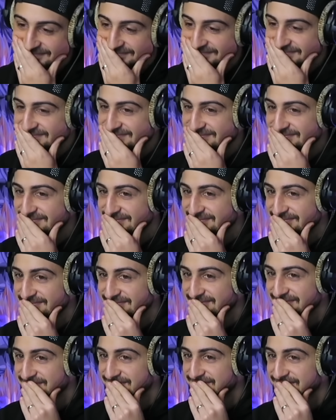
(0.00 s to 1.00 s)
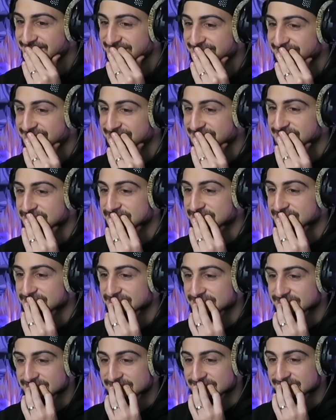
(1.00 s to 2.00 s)

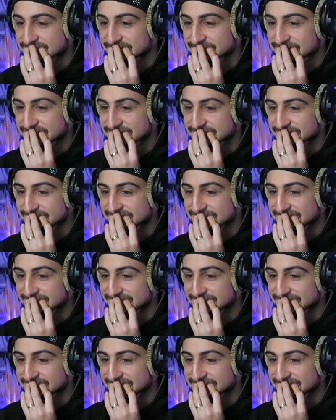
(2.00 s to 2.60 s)
No words are spoken by the person on screen.